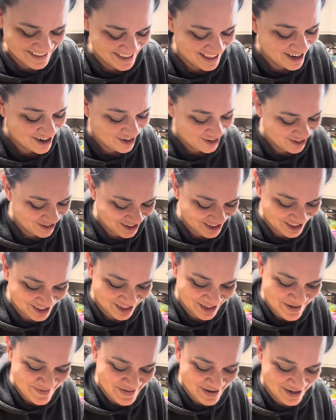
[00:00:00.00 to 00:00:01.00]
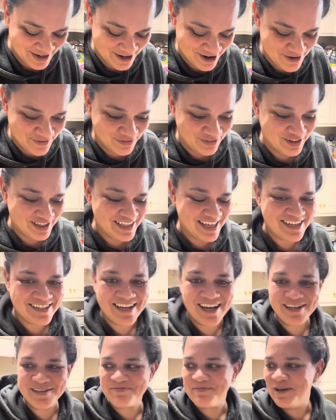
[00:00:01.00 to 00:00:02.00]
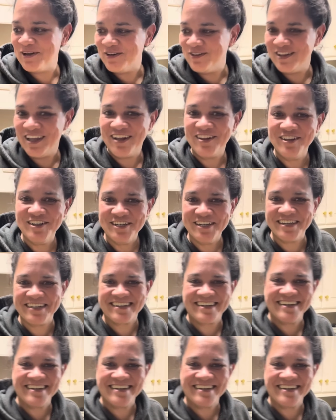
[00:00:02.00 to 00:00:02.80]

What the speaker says: They are ugly, but hopefully they taste better than they look.